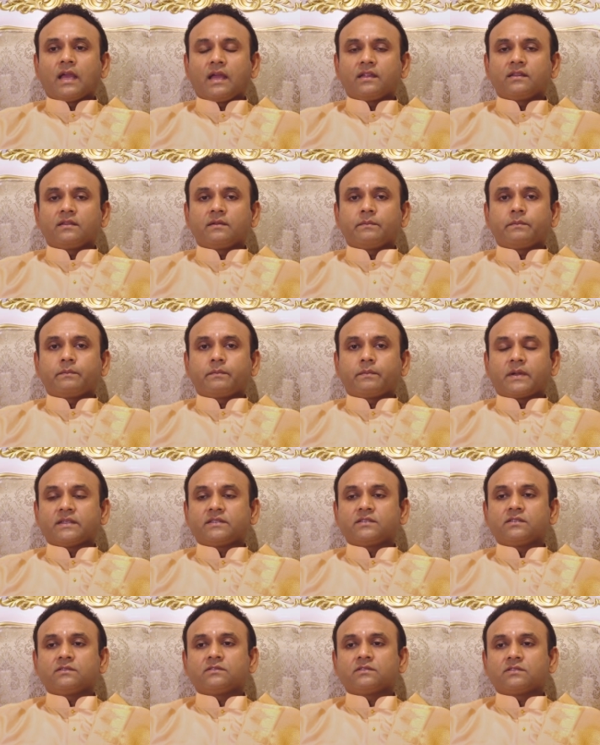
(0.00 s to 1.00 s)
And the
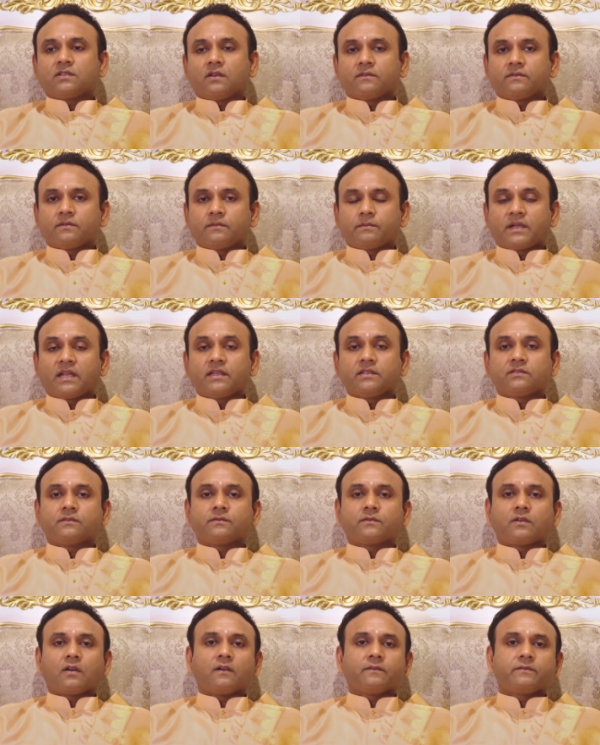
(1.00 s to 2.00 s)
price
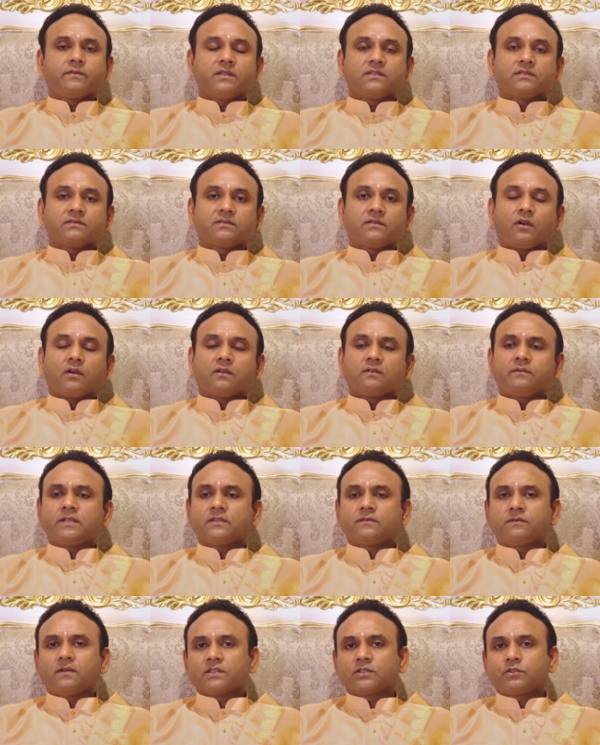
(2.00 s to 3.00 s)
of coffee is
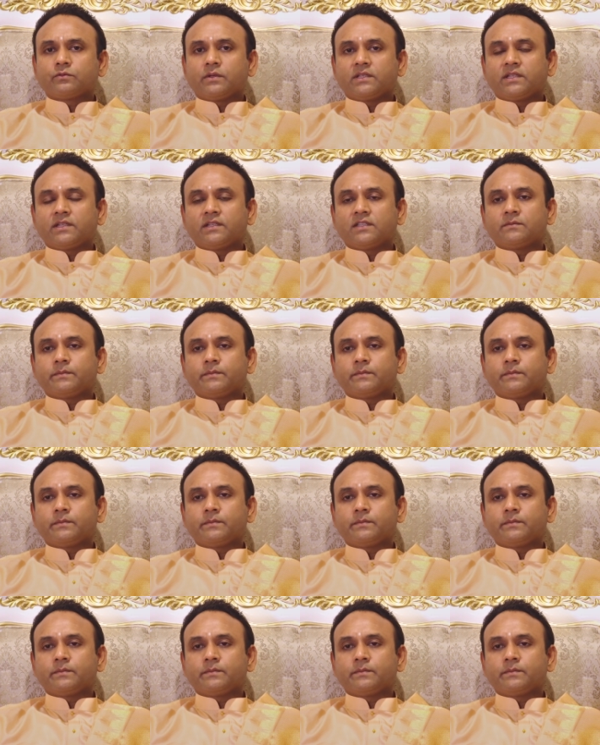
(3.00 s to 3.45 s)
always fluctuating.